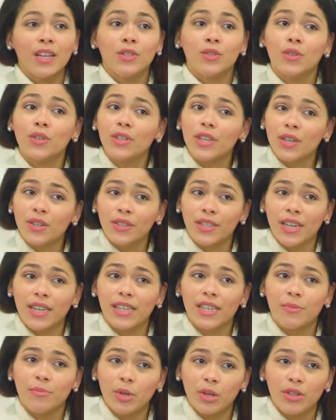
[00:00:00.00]
DOIL
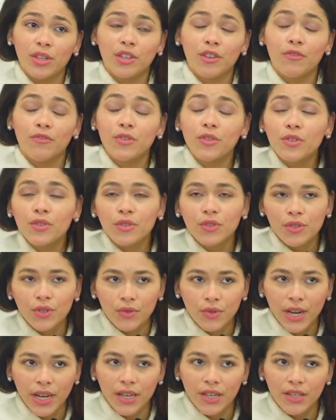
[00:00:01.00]
ECOTEC is building a future
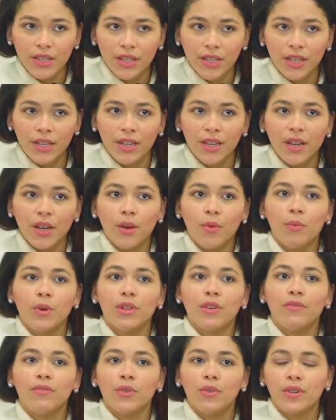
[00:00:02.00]
strategy
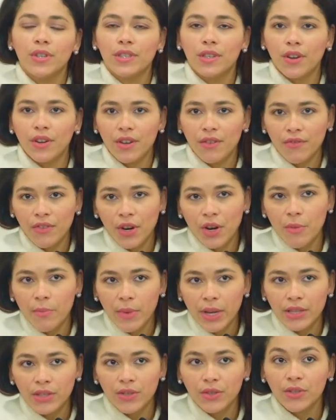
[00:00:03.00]
with a focus on
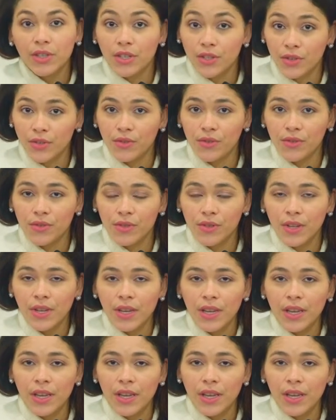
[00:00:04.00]
environmental issues.